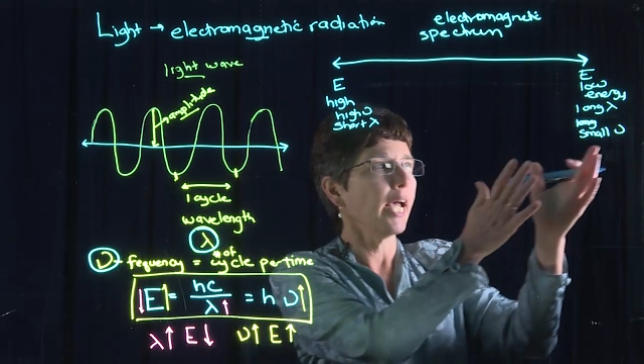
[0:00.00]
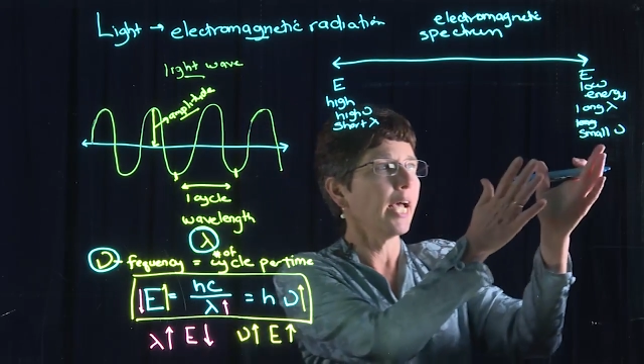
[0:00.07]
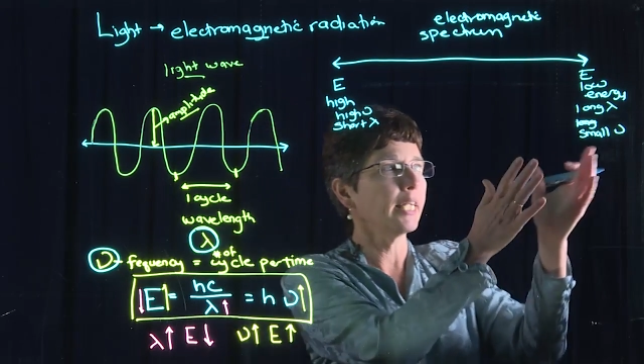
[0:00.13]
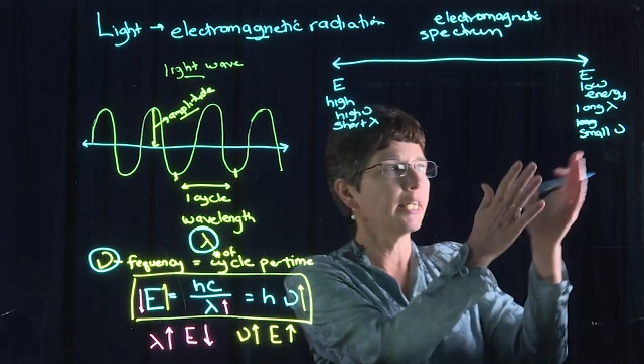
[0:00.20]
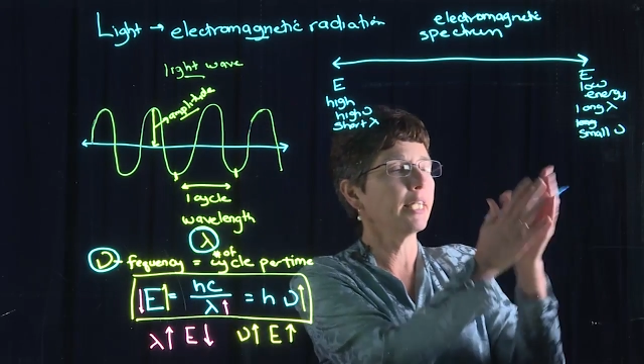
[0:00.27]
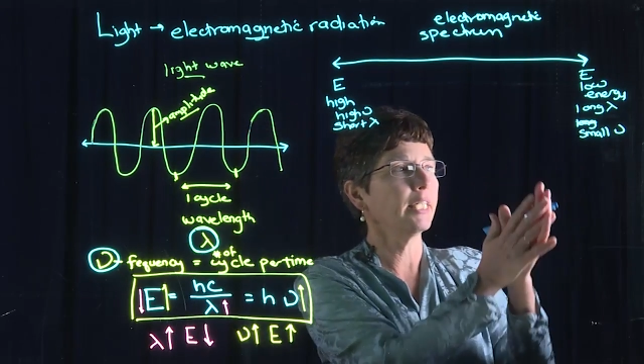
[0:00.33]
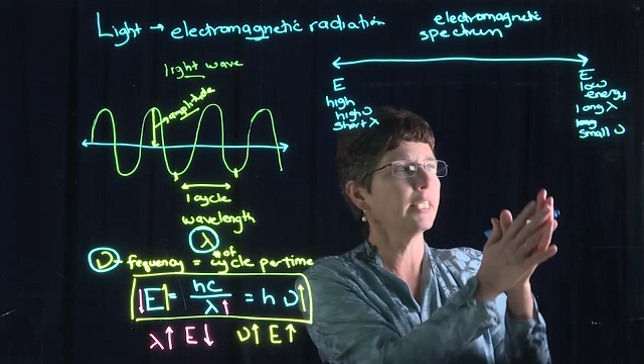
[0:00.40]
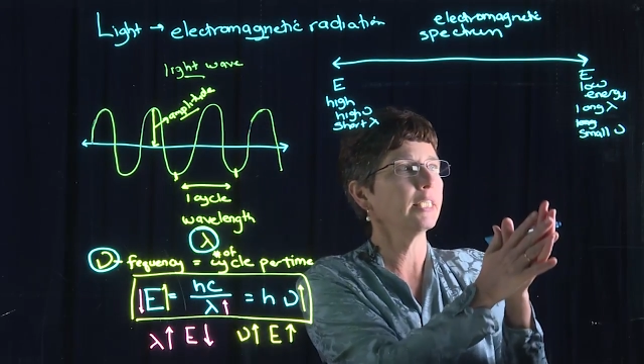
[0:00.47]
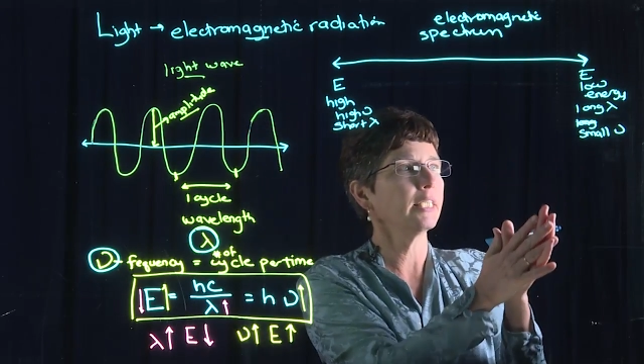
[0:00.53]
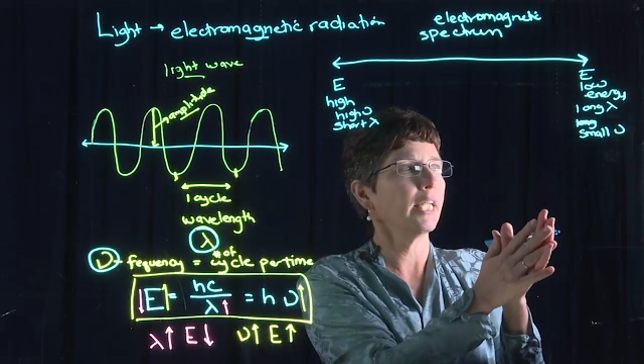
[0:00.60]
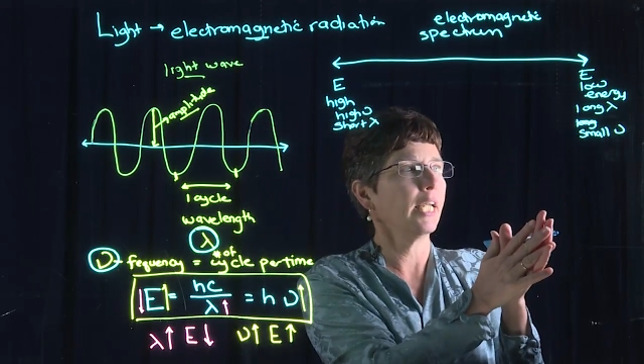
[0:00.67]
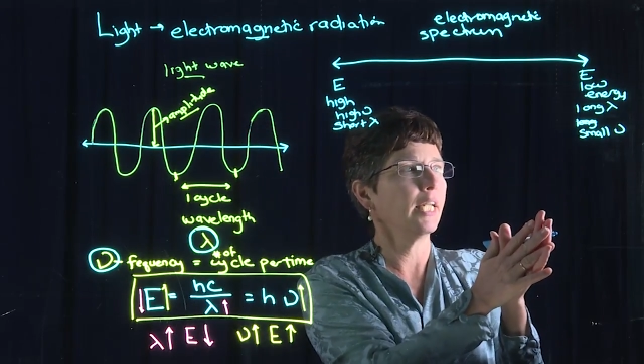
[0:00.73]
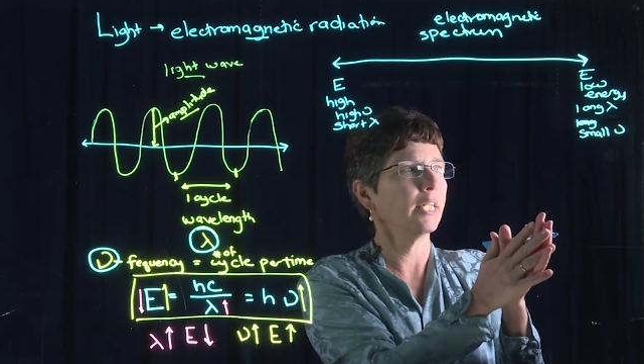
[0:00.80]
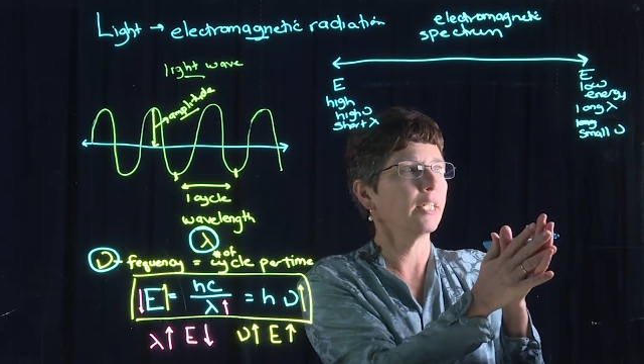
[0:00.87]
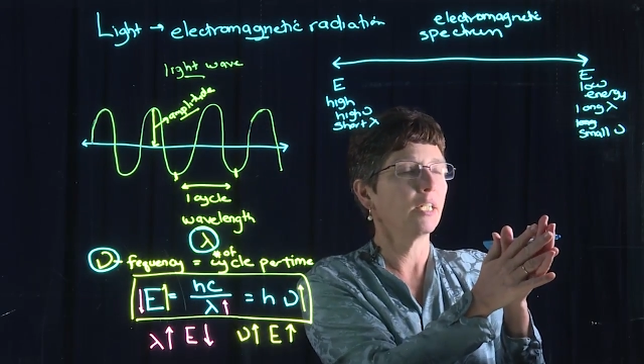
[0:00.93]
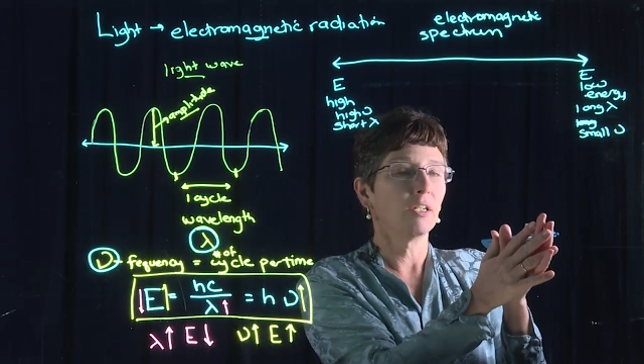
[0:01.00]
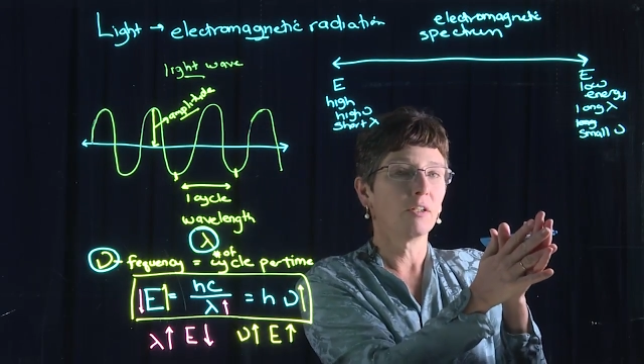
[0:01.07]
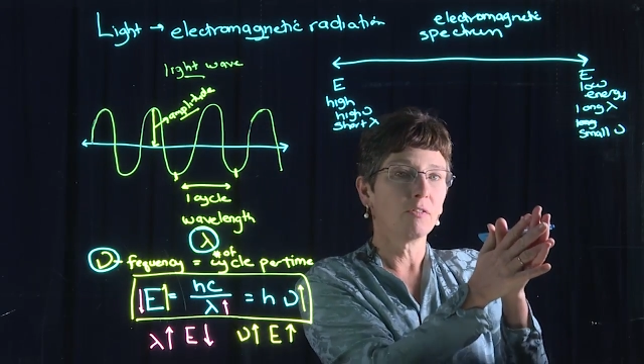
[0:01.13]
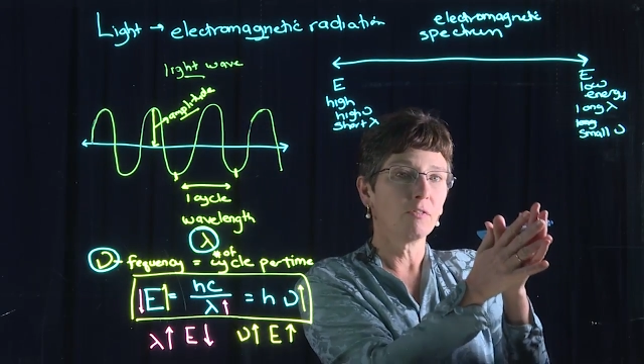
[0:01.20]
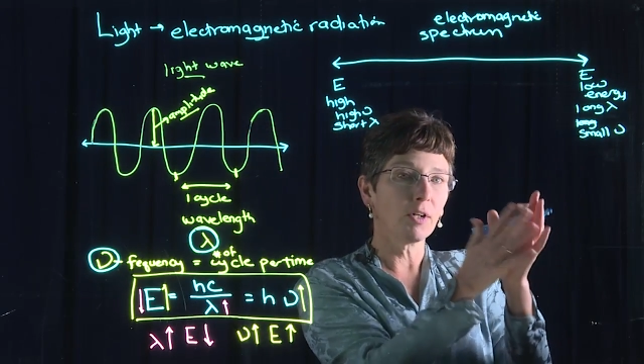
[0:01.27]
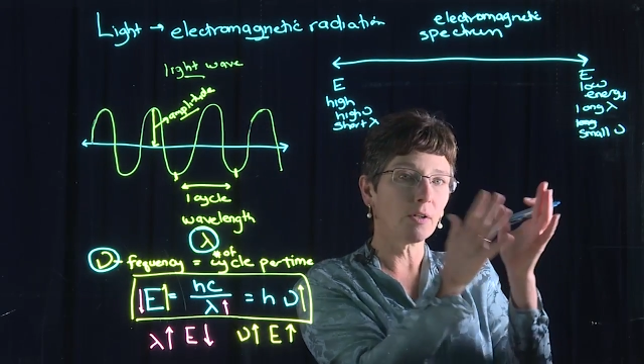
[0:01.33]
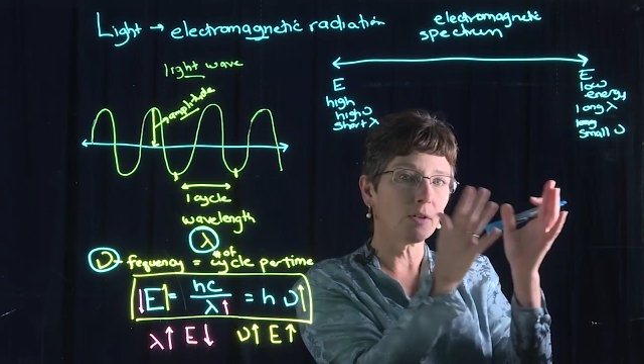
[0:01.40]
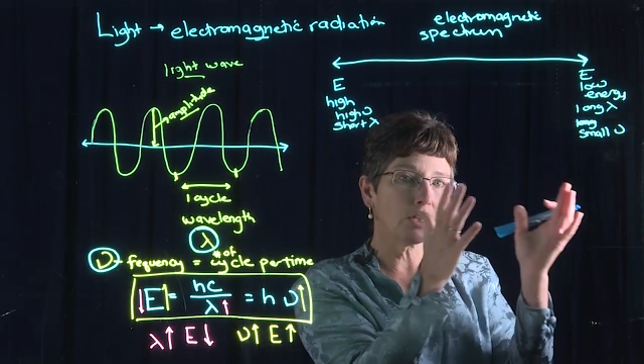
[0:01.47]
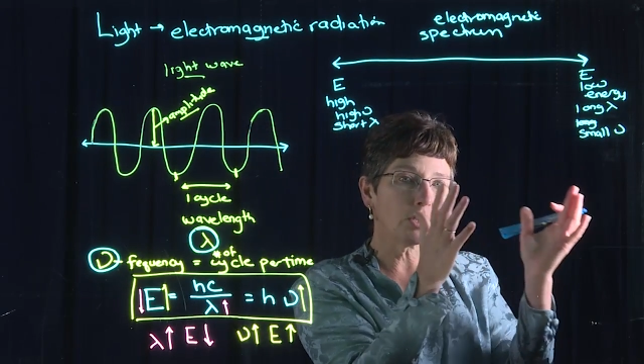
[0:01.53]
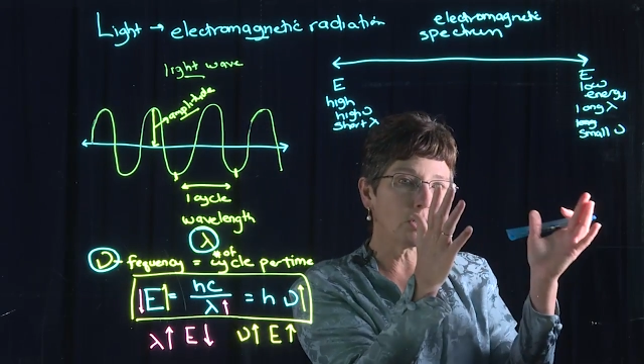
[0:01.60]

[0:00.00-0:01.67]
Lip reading: At this end, very